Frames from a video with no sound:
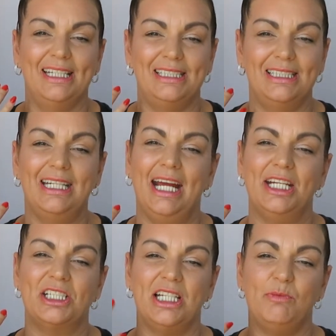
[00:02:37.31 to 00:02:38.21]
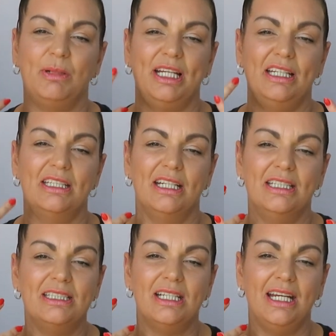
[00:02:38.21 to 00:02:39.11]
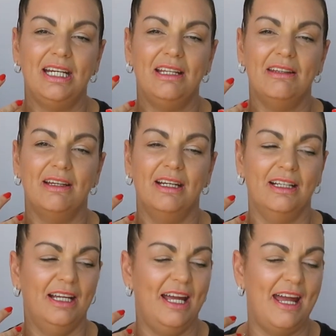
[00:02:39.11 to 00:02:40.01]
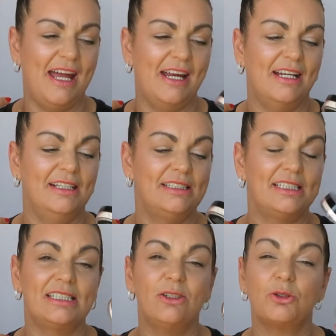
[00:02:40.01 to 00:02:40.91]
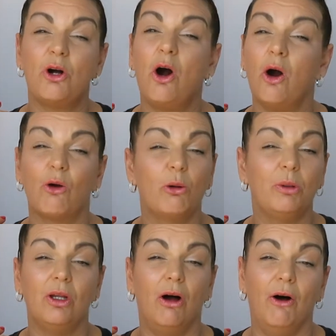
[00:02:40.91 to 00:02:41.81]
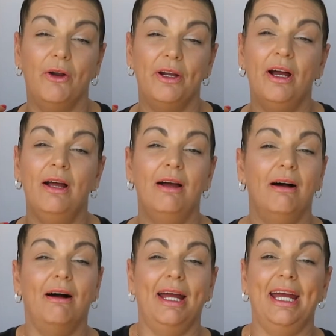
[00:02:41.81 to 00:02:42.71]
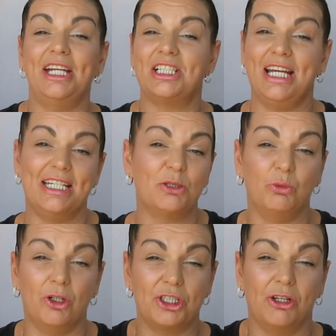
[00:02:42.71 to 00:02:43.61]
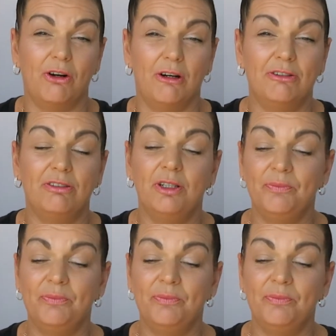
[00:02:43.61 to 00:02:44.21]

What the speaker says: It didn't actually blend into anything and it just looked horrible on. I actually had to wash it off.